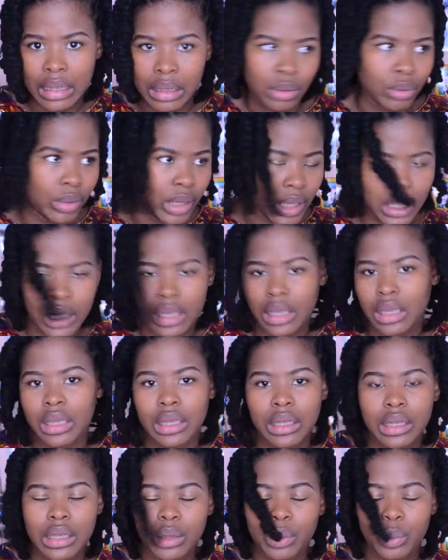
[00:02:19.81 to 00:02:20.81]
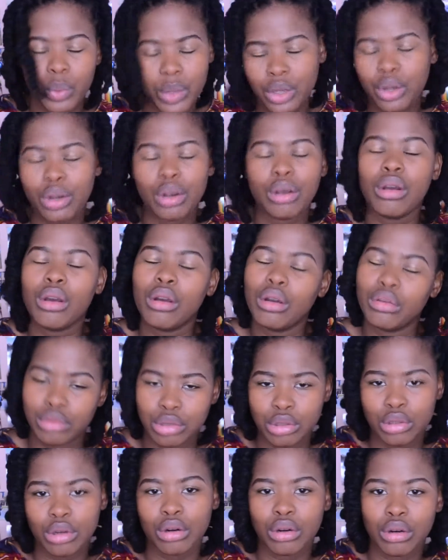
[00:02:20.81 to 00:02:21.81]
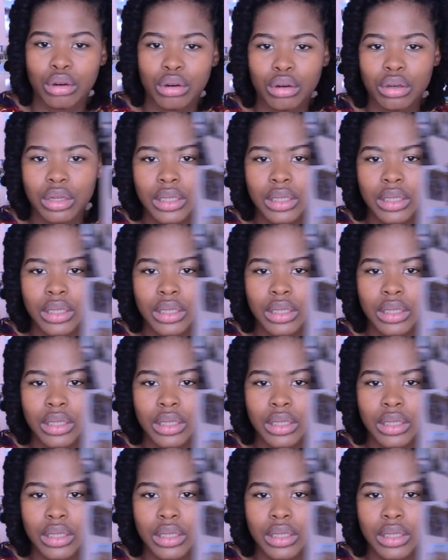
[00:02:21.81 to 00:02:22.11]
okay? We heard you, girl.